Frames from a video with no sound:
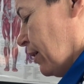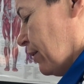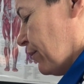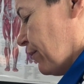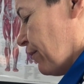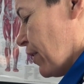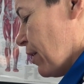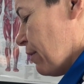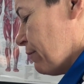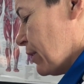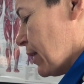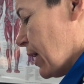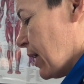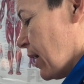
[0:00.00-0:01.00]
As far
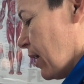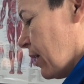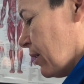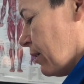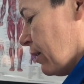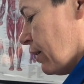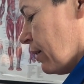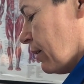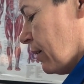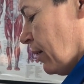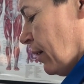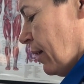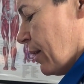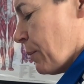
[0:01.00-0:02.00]
as they can.
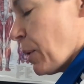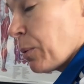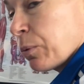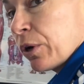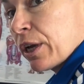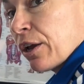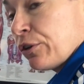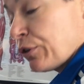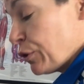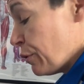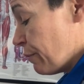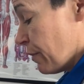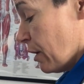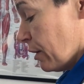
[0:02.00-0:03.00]
They won't want to go
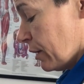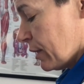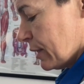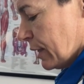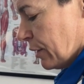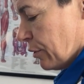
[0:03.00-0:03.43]
too far because it